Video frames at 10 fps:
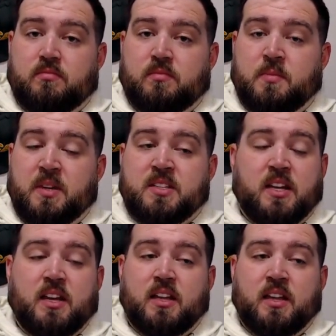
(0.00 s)
the Big
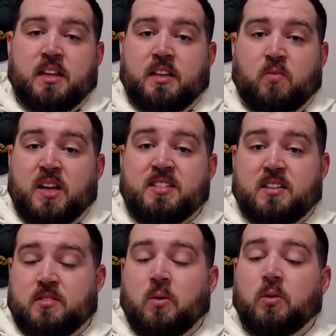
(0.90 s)
Ten West
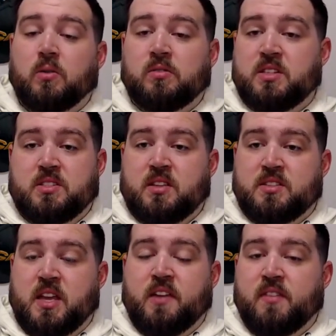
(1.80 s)
as a whole just
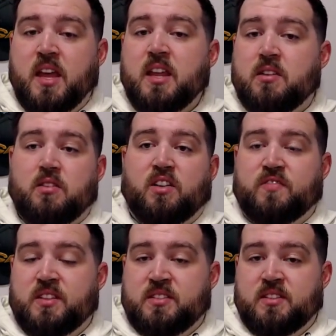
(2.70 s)
doesn't have any good
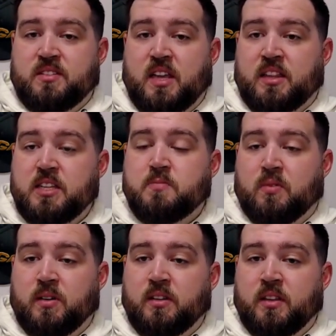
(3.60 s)
offenses at this
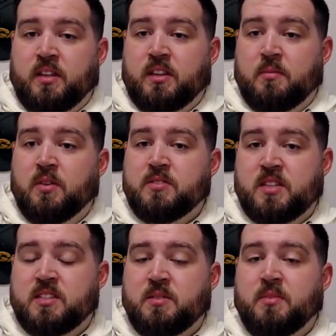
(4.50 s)
point. I think the most
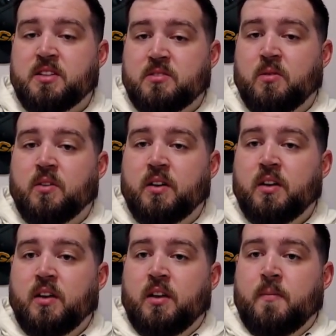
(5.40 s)
that somebody scored
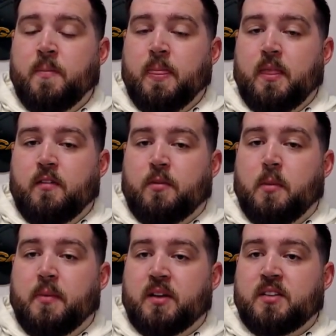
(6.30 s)
from a
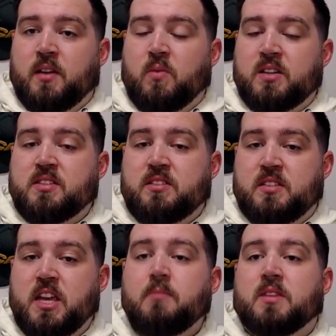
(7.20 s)
Big Ten West
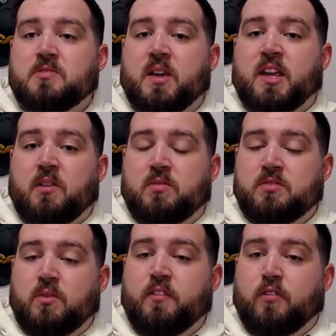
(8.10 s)
team this weekend was
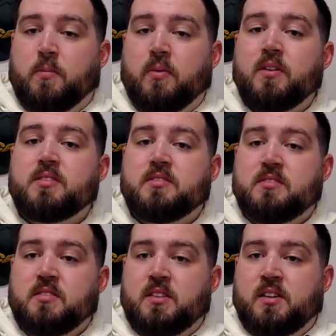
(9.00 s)
24
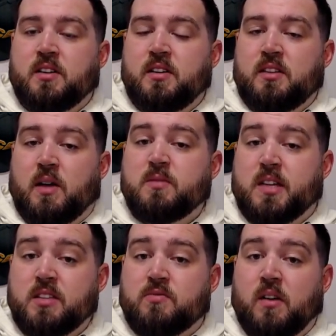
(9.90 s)
points. That was
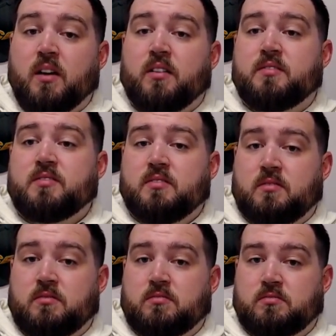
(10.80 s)
against Rutgers.
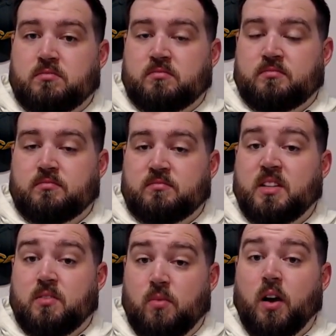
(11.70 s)

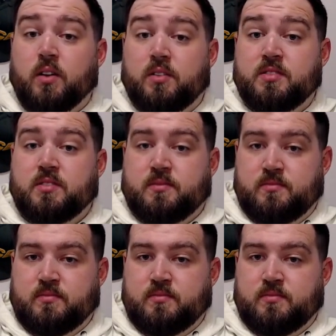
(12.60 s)
Rutgers